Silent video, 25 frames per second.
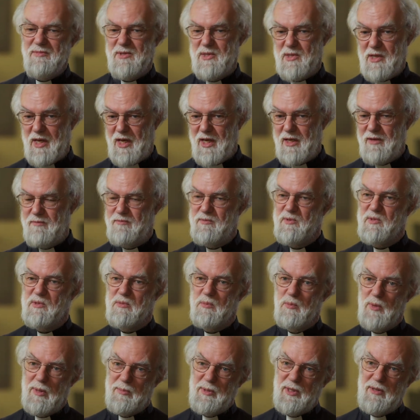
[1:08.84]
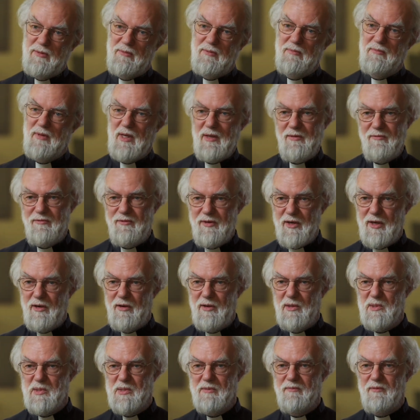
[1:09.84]
slaves, women,
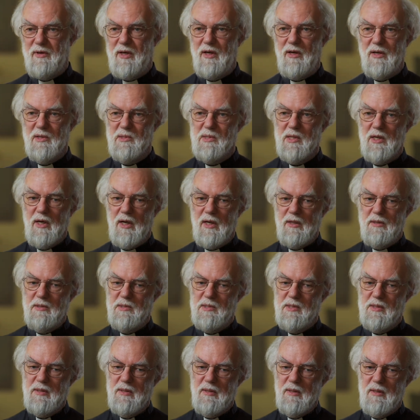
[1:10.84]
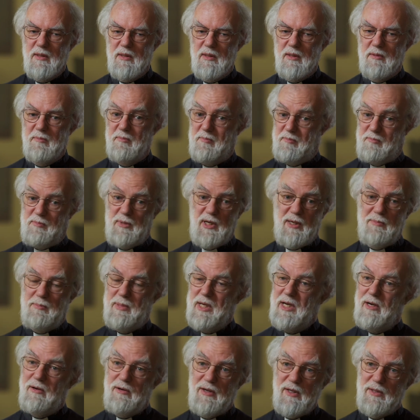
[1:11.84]
inferiors of various kinds,
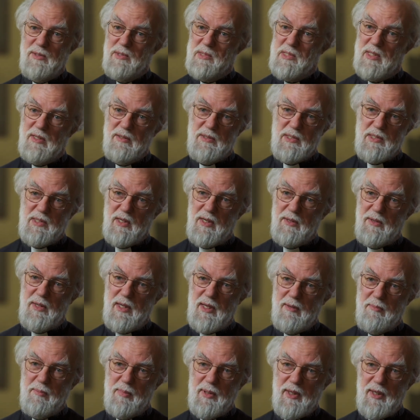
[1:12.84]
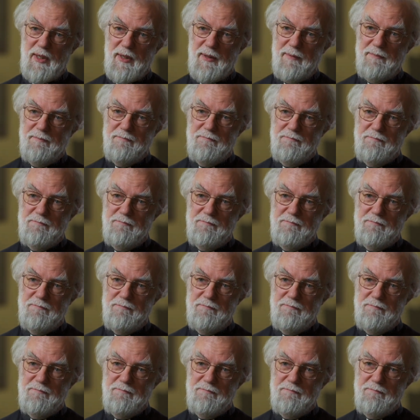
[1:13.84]
barbarians outside the empire.